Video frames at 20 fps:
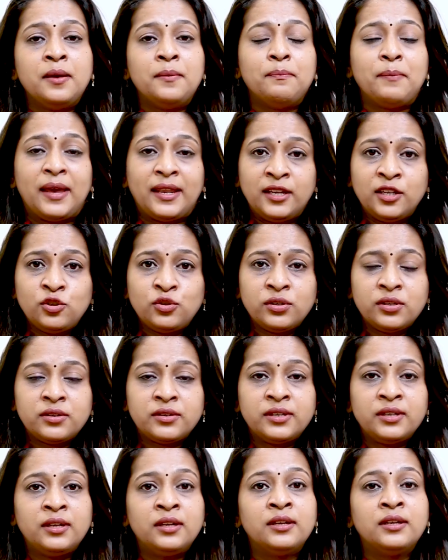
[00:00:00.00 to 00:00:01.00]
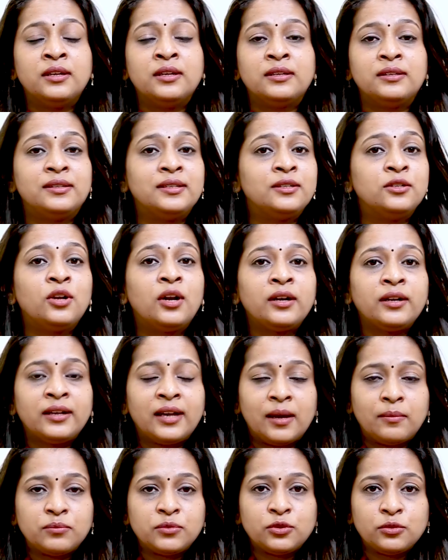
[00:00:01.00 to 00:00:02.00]
Many children did not
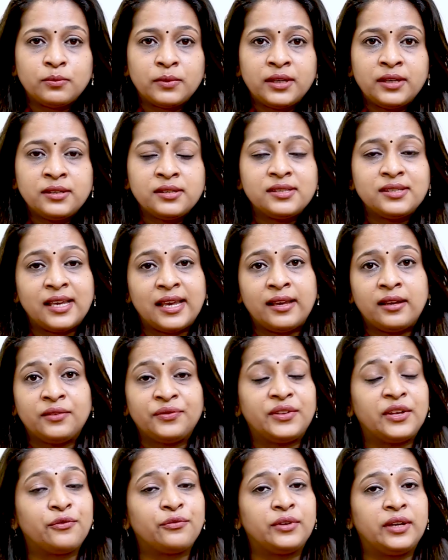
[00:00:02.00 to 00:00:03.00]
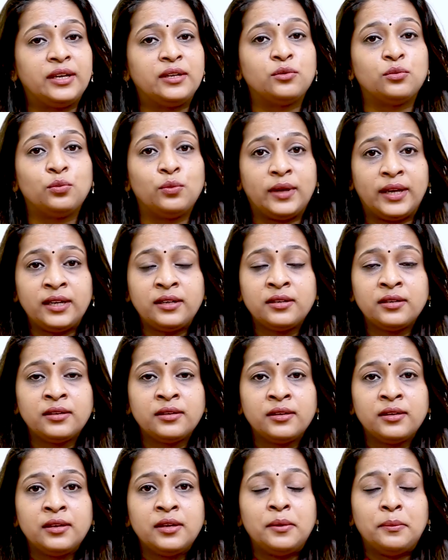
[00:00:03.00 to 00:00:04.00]
come to me saying they've gained weight,
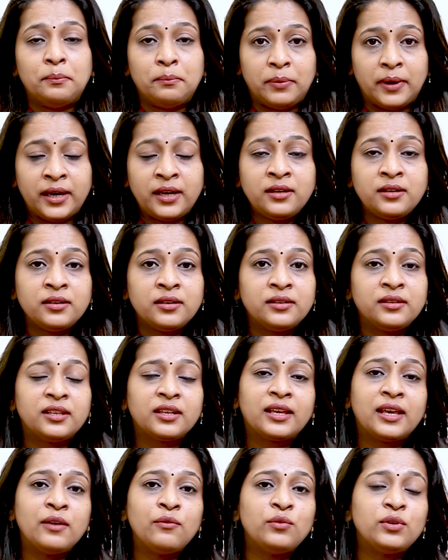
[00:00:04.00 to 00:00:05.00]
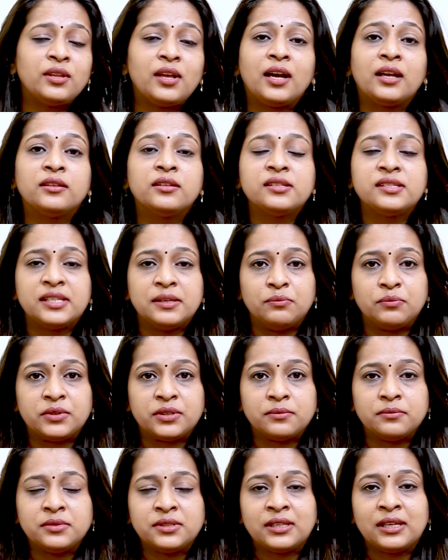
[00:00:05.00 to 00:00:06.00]
but they came with other
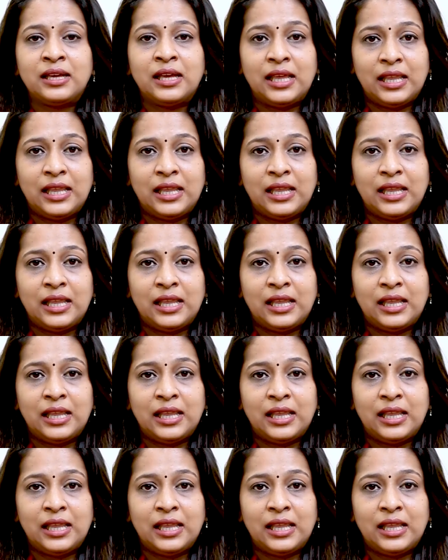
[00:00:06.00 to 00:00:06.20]
symptoms